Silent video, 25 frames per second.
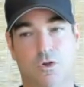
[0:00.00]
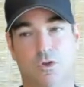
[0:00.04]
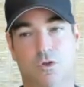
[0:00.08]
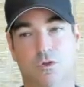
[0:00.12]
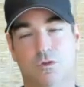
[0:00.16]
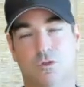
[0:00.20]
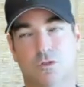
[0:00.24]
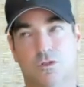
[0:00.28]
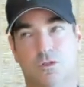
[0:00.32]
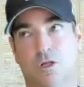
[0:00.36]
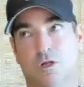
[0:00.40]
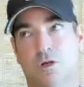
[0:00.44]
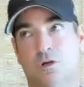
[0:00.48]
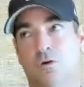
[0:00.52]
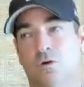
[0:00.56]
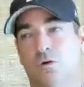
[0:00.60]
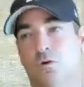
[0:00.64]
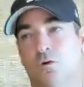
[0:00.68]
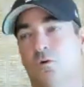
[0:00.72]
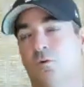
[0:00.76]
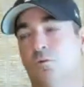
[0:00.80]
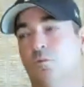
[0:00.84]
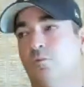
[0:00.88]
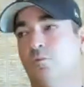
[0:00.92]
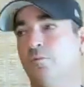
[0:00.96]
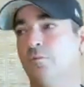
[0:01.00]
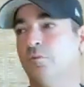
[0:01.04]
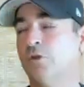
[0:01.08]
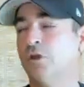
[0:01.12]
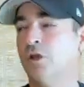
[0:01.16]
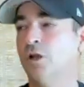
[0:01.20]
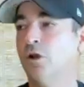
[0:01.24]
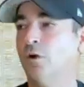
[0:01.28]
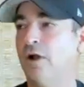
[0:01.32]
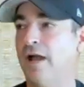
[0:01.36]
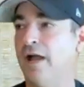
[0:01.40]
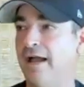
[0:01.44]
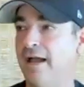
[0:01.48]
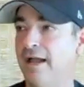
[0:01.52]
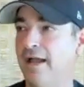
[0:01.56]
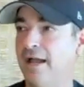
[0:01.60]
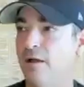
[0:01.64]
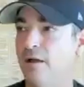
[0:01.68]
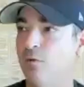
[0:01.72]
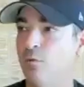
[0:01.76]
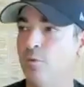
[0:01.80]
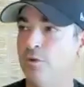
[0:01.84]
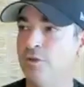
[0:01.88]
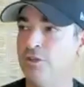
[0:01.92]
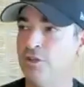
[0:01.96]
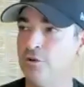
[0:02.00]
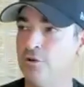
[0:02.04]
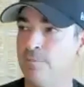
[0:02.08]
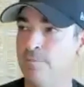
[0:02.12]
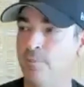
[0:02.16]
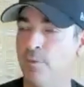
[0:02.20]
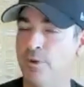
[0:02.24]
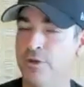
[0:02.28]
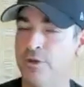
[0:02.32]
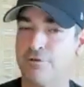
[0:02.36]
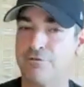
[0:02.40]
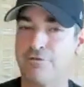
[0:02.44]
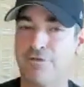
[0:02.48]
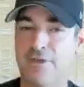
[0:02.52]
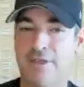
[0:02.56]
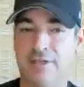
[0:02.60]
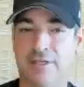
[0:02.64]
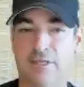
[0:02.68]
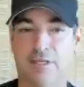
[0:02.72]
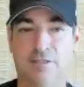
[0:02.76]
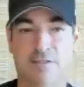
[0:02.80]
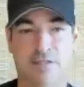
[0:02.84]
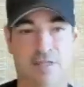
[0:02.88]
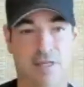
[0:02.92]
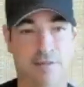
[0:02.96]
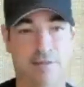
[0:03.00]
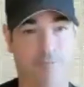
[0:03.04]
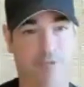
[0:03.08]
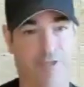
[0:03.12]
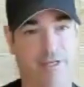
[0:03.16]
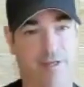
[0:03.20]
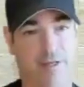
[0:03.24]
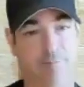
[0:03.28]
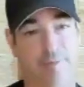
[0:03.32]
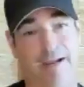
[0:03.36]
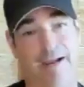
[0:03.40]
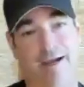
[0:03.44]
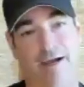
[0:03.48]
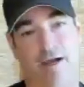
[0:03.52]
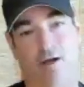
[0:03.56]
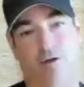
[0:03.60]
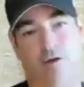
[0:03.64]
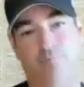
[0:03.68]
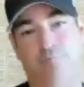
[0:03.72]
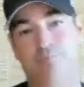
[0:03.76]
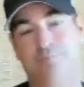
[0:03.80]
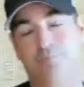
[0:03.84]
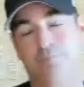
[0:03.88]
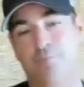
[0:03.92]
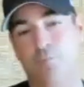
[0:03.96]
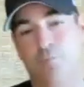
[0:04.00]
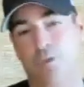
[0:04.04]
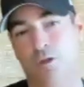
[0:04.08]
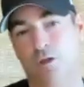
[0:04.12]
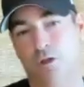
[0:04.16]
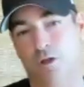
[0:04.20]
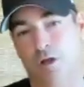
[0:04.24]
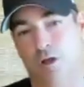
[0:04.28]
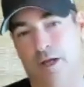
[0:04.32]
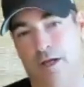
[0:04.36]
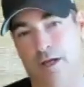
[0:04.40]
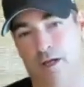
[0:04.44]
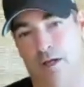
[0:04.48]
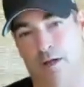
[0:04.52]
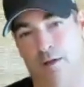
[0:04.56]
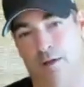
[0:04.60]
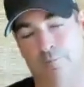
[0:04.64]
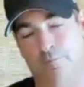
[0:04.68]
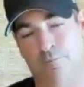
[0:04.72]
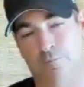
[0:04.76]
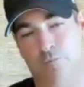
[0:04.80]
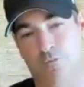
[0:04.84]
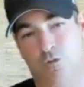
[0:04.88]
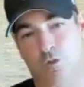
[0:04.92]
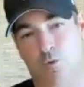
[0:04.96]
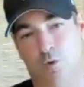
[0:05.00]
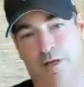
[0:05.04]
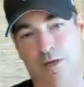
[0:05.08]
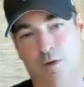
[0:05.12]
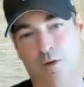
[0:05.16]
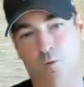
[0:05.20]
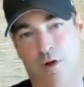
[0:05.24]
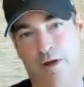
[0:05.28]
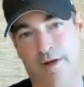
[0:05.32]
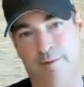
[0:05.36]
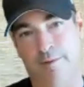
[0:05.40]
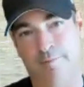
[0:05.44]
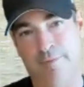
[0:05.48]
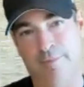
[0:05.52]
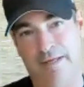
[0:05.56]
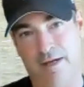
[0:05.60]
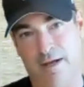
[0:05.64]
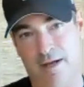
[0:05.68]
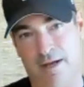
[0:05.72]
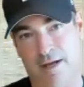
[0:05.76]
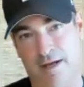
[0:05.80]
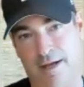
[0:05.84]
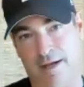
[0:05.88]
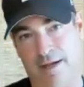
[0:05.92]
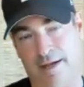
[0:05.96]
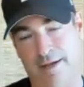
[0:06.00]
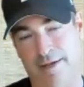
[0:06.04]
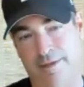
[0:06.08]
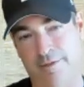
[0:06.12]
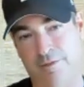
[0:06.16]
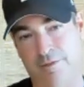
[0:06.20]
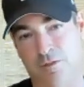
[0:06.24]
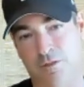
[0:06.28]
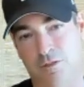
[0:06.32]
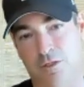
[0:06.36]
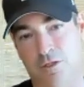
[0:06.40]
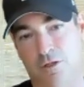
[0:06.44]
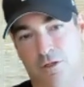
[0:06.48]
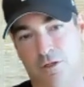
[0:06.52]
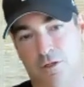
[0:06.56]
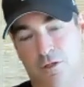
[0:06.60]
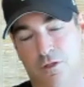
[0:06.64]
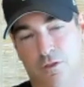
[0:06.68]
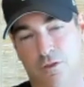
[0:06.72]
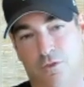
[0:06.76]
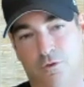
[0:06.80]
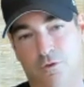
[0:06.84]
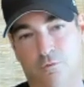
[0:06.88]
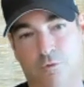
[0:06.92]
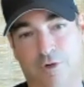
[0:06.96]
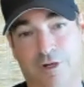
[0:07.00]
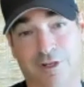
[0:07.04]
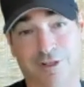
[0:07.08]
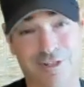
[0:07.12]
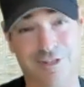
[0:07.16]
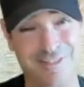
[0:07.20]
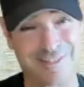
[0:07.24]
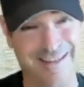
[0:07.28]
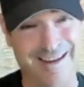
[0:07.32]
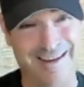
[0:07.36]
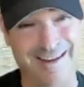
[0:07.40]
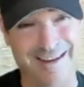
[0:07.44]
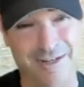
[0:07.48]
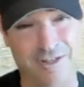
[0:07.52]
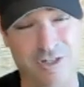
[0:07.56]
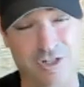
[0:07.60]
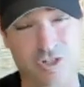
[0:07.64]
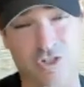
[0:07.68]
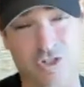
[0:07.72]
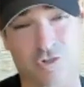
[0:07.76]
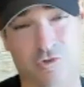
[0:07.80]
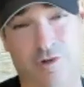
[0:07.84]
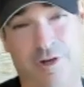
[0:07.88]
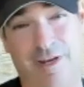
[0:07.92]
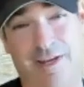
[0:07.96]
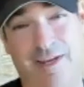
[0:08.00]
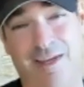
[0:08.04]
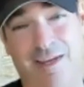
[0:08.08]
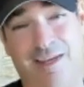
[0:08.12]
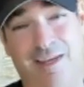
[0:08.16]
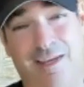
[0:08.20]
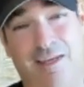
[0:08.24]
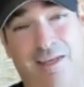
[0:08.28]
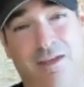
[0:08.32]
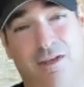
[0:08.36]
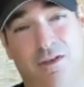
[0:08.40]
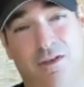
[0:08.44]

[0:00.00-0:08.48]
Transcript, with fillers: so, you know, when you're thinking deeply about 21 and beyond, the real estate industry,